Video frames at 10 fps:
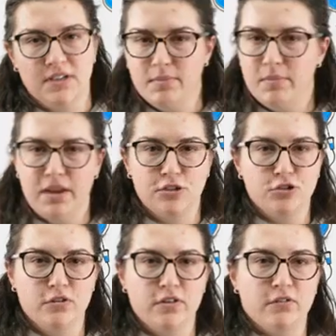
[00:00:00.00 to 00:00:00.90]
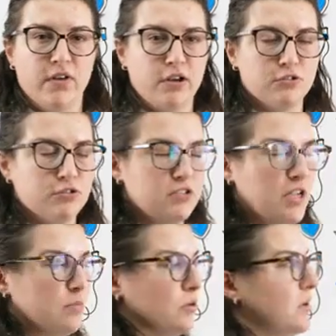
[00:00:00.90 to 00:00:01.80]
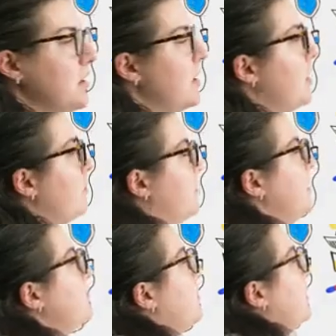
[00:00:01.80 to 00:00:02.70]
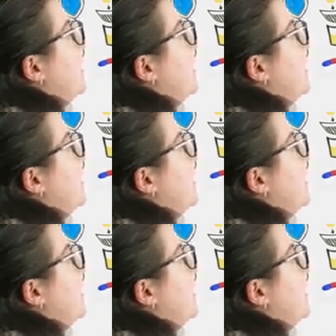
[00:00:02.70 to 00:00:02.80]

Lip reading: and making sure that their vitals are stable. But these are the